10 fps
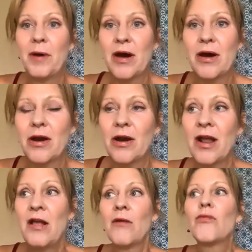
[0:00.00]
bar
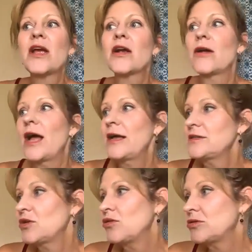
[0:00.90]
where I
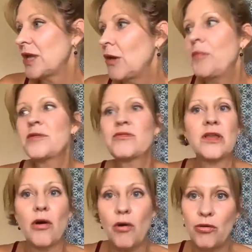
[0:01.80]
opened with
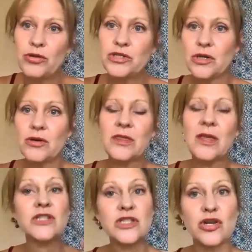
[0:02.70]
an old joke
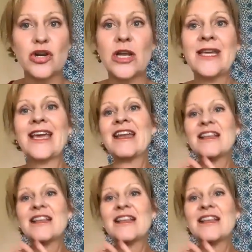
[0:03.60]
that was dirty and